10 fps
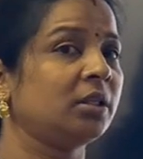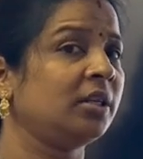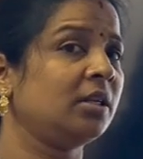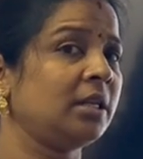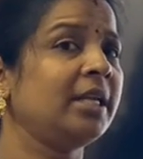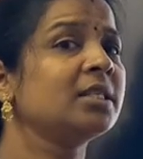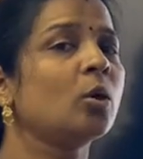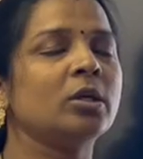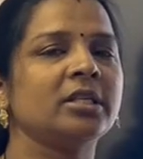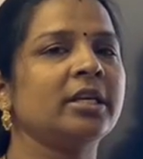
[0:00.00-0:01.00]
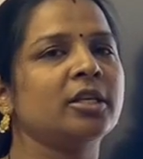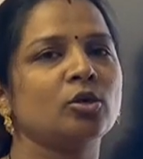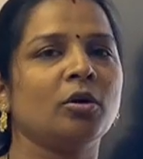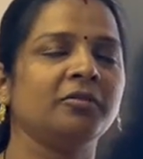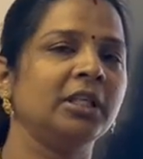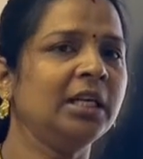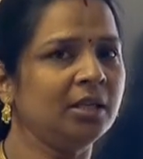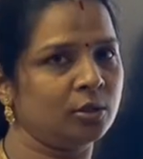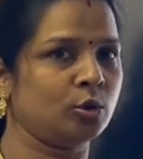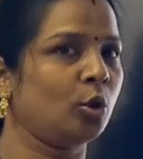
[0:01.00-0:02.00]
less concentration of the
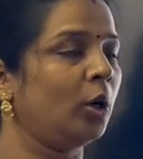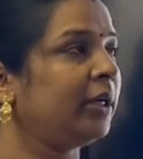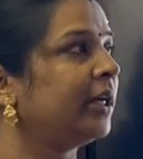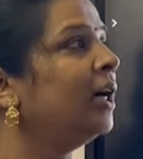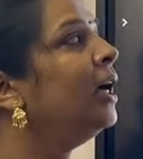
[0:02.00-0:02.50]
salt.